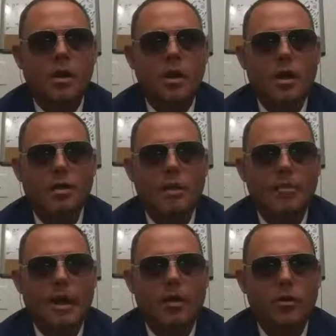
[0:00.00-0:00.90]

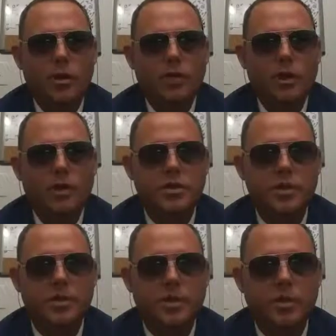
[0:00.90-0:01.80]
about her
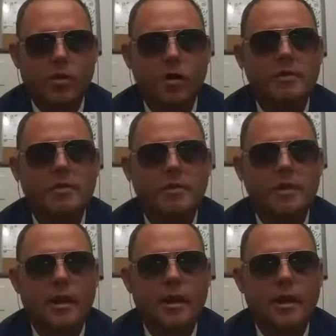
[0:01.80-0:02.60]
relationship with Chris,